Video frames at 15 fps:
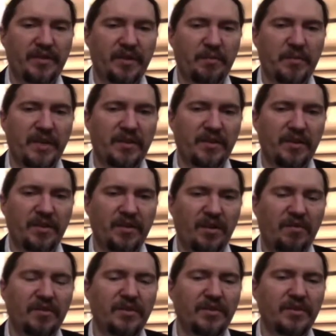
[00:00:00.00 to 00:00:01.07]
that are based on
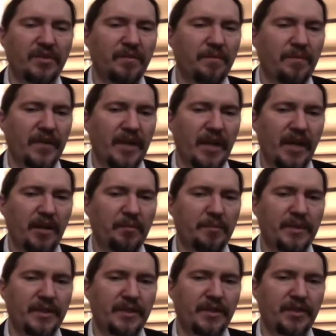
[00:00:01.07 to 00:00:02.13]
novels,
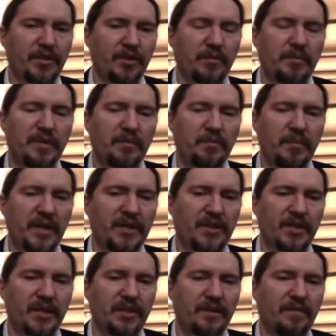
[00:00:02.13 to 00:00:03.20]
help determine
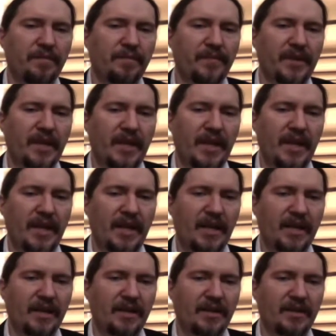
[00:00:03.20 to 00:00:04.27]
budget.
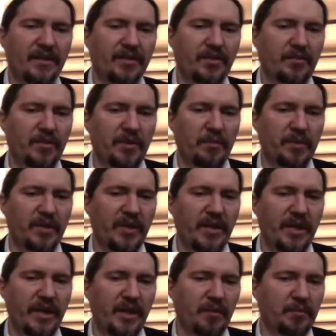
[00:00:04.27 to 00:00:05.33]
And the
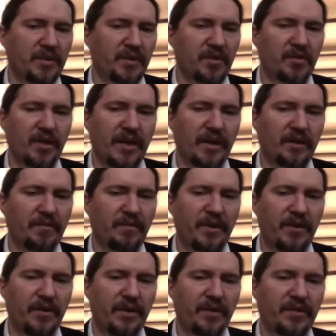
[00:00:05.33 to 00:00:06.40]
screenplay helps attract
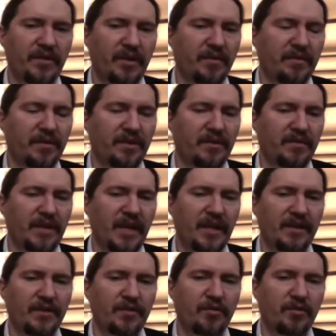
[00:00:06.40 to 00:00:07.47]
various levels of
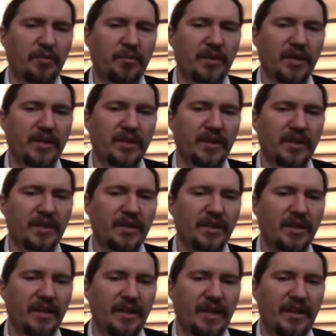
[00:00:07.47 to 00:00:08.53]
talent to a project.
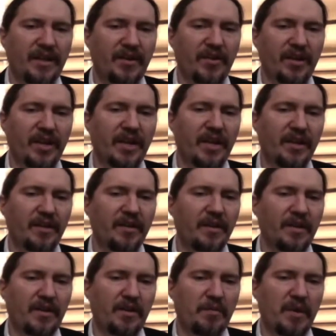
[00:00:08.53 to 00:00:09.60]
And there again,
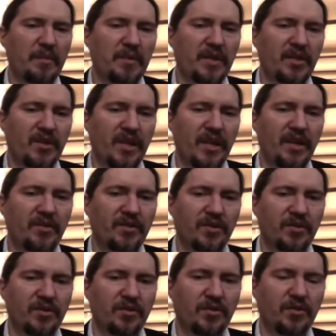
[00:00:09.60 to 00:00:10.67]
there may be
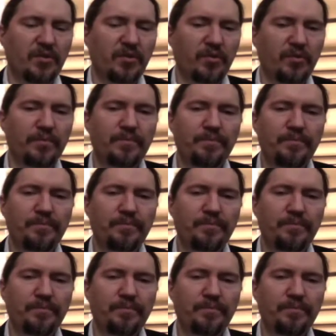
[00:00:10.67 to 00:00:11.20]
changes to